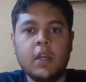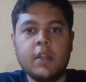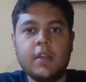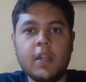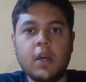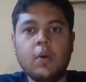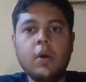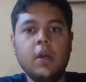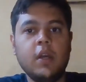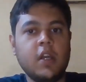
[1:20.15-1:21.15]
Now
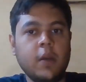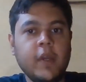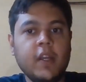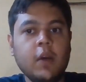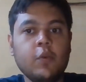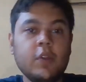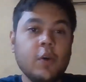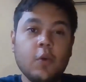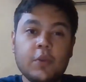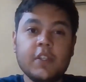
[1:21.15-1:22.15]
coming down to the
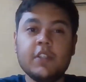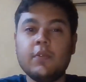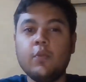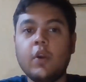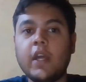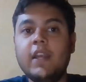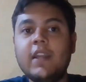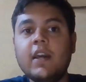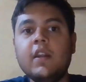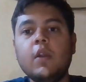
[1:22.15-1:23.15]
courses, what I
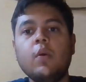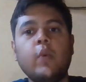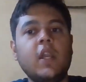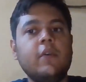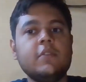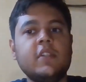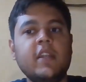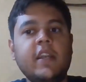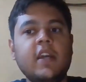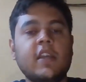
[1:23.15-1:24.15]
learned while I was in the
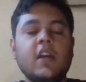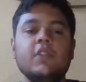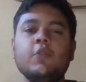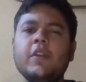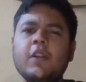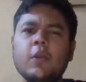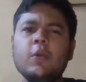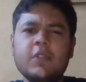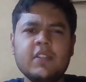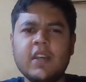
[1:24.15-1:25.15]
Data Gyan. So it
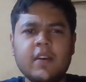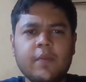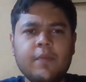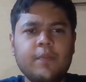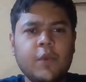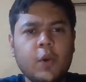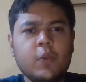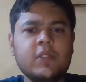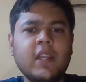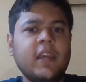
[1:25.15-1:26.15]
includes the
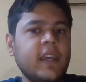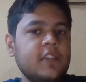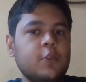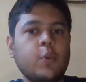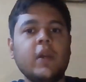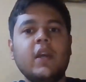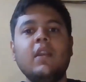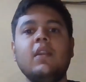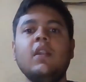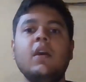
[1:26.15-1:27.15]
tools like
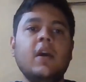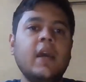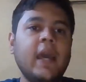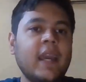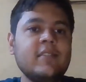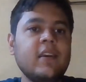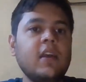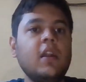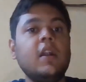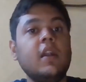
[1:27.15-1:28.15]
SQL,
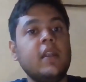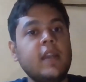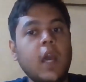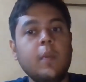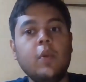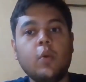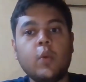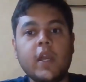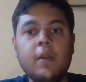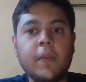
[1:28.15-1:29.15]
Excel,
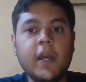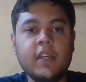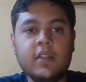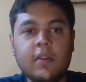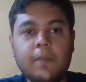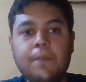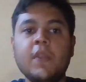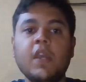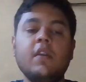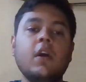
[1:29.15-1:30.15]
Tableau and Python.
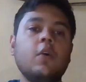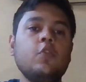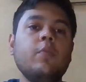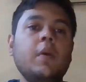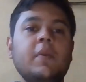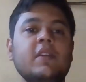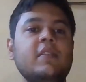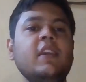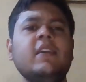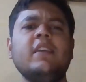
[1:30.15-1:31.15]
Now you may be
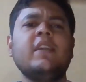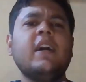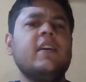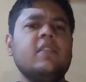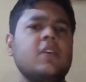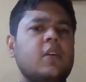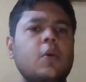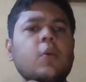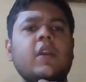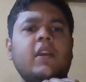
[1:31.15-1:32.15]
thinking that
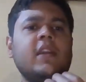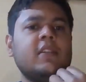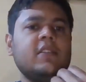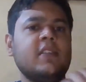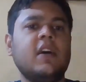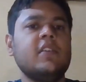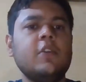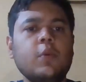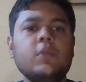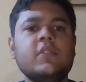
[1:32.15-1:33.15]
okay, like these are the
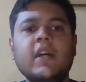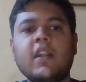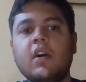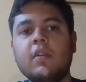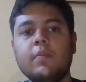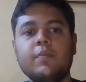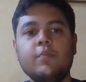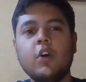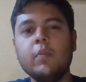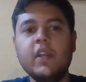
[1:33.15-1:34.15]
tools that are
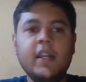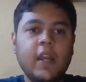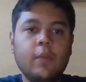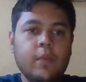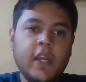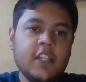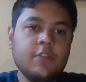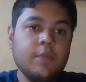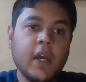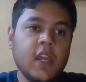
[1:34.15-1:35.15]
normally
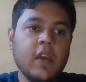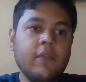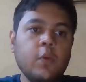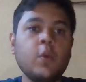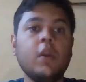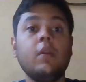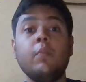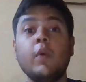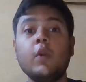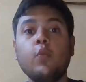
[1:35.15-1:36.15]
taught by everyone,
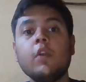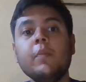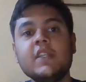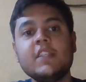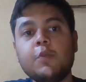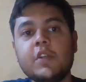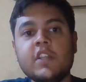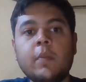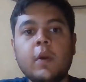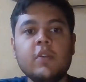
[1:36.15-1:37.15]
but what makes this
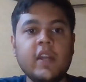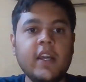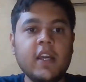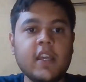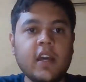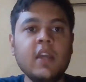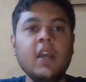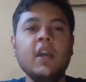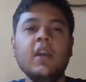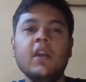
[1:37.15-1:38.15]
special about the Data Gyan
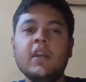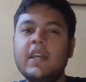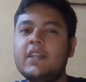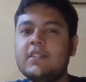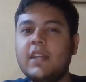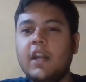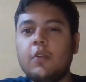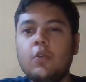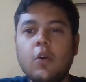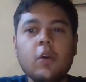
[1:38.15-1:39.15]
is that
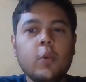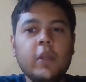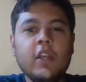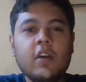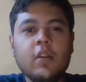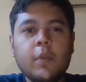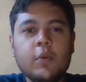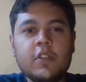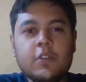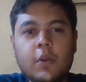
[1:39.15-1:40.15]
you not only learn
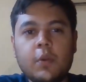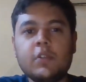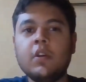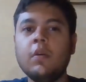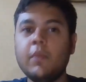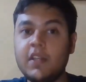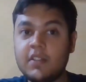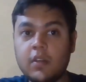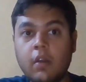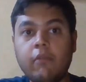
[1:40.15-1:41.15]
about these tools, but
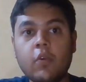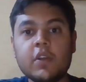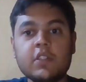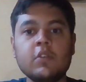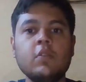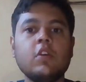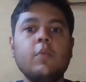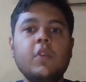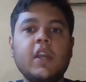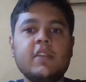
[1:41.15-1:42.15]
sir focuses on the
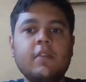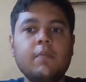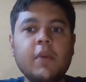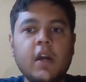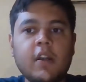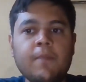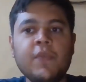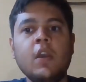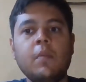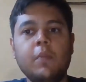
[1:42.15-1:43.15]
communication part,
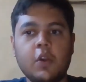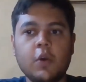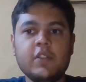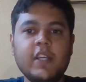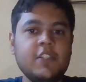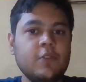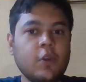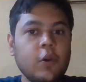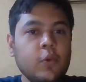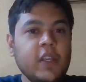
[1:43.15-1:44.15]
because it is
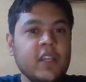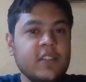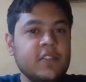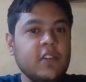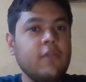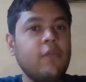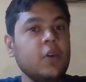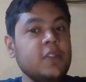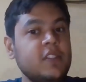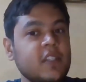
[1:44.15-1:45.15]
not only essential
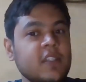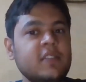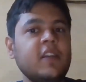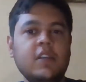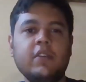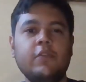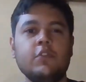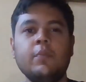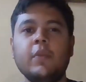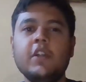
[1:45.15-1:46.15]
for just the
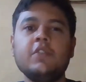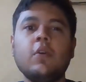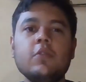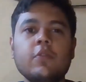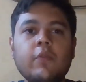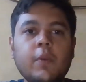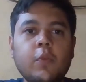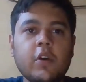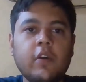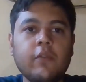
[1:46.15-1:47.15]
interviews, but it's also
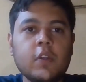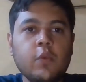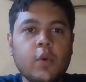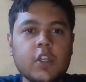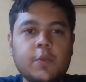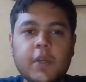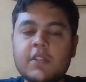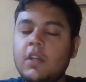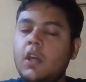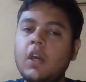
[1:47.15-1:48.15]
important for the
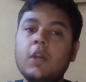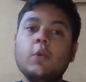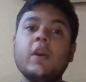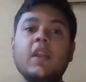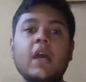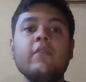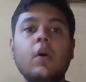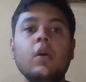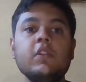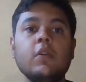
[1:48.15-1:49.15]
workspace. You can have
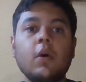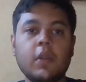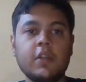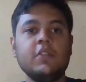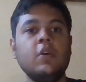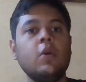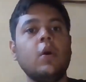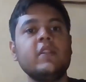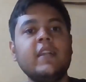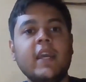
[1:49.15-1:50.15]
all the knowledge
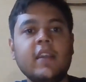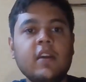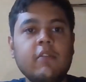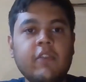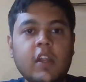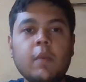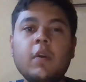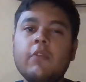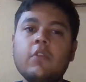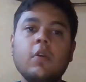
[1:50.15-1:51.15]
on the technical field,
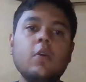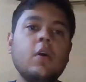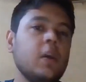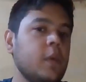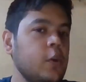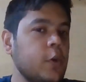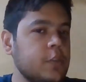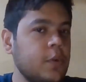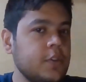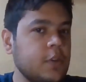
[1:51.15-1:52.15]
but if you are not able to
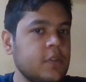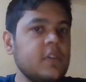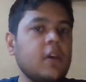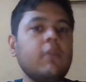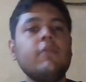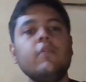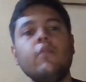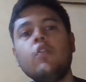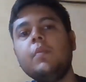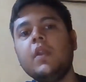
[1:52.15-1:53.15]
express yourself, you
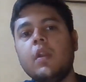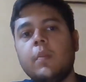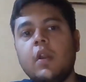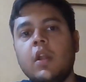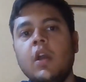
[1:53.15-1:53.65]
won't be able